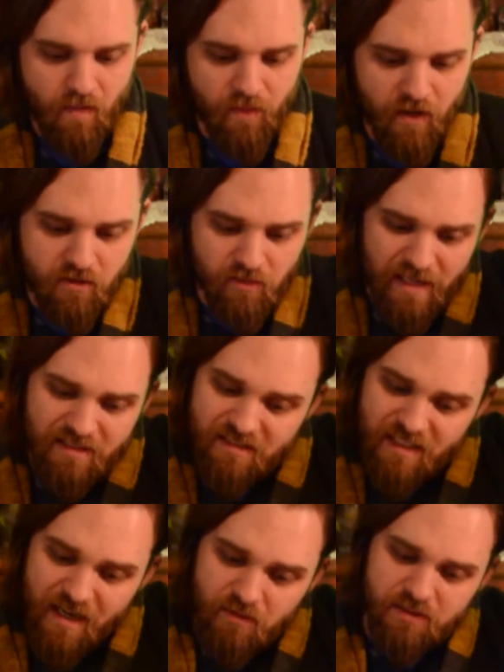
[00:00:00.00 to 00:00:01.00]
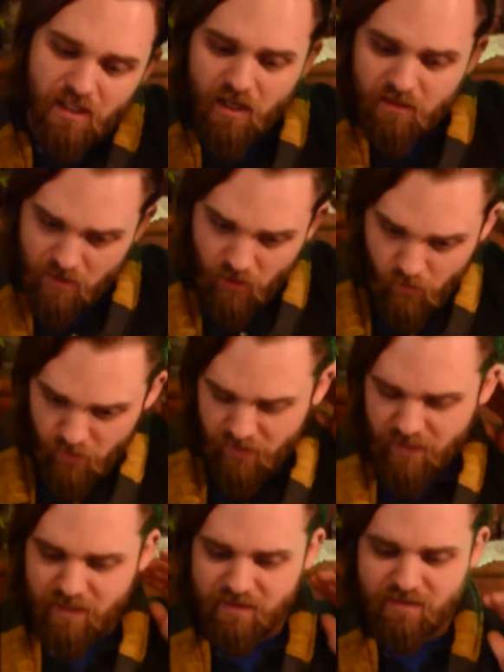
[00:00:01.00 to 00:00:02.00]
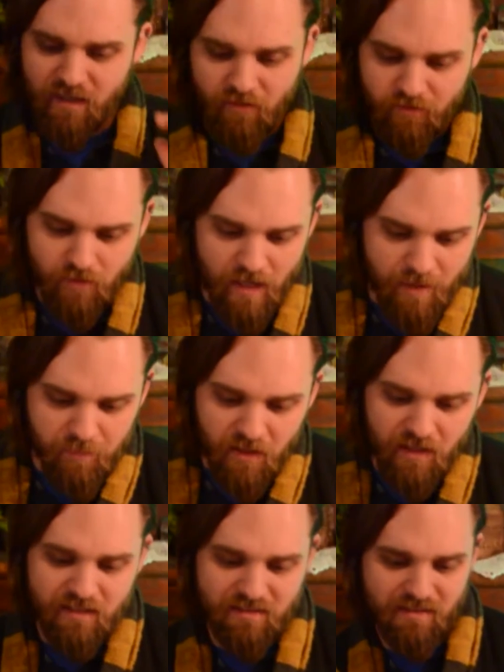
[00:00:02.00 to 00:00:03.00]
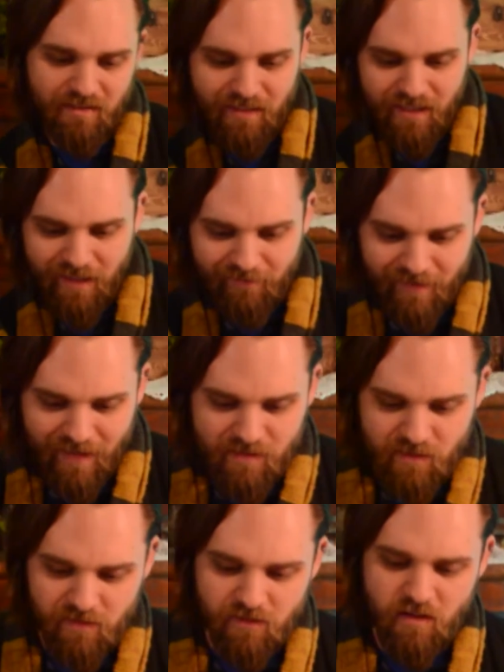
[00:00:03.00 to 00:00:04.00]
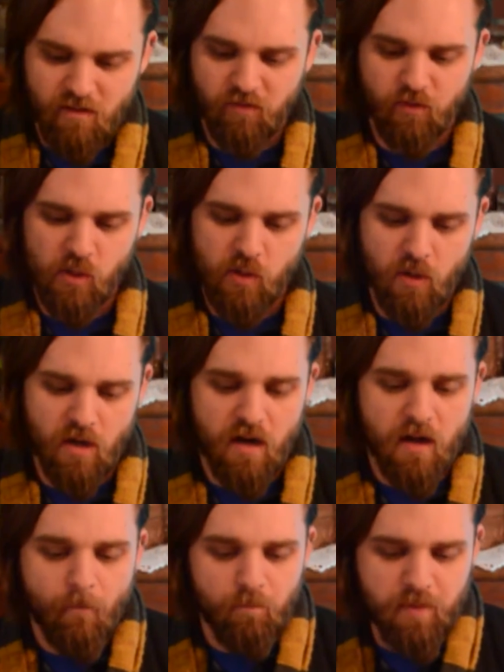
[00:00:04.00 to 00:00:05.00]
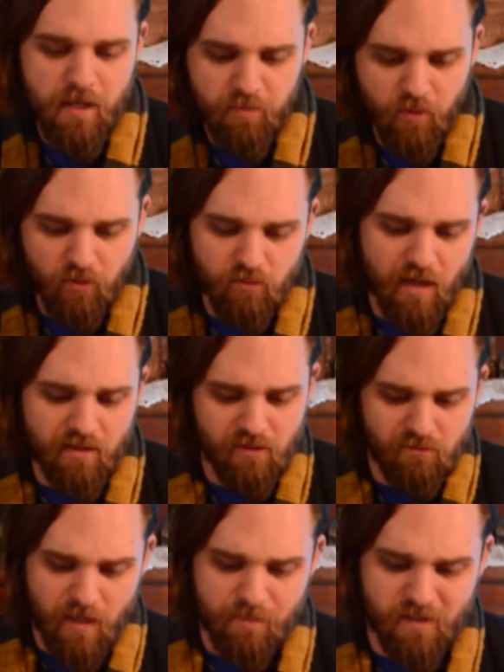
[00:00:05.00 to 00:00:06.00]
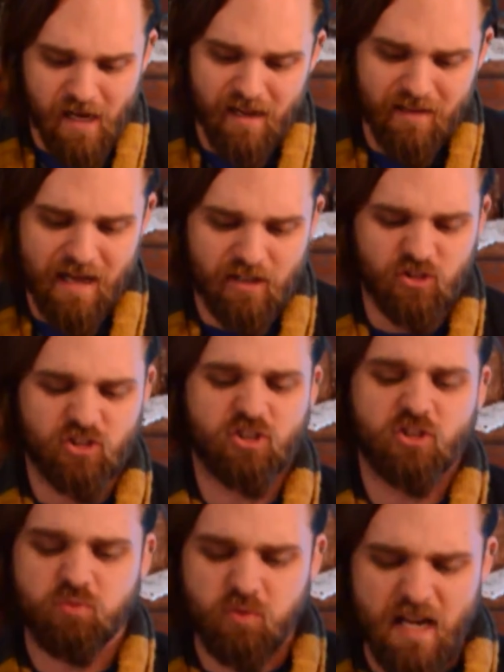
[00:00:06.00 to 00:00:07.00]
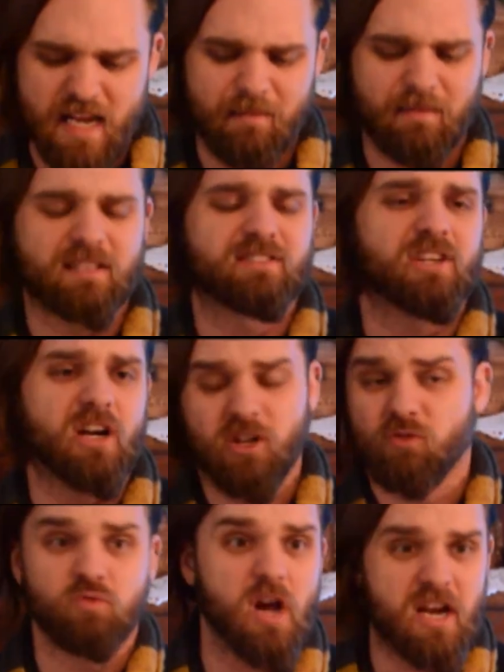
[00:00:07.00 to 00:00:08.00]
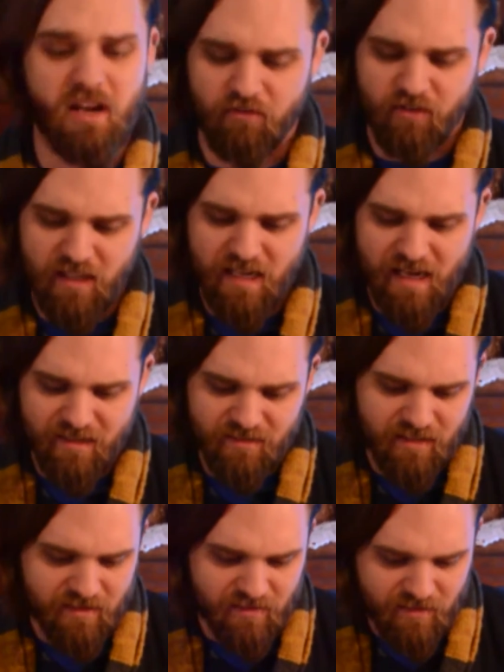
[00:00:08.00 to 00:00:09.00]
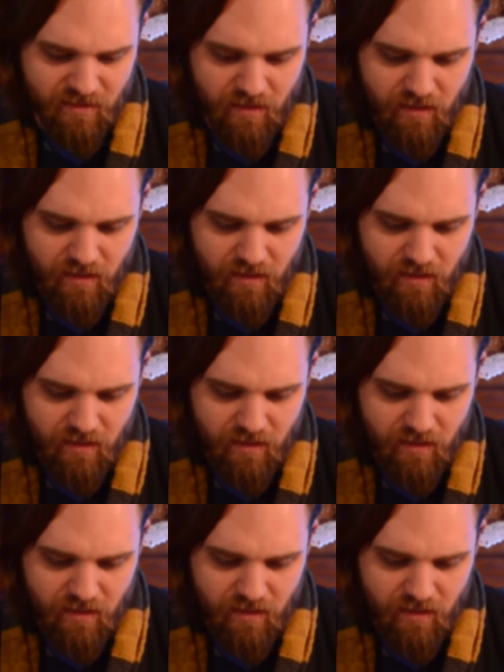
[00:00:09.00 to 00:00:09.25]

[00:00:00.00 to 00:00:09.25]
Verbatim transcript: The great snake was uncoiling itself rapidly, slithering out onto the floor. People throughout the reptile house screamed and started running for the exits.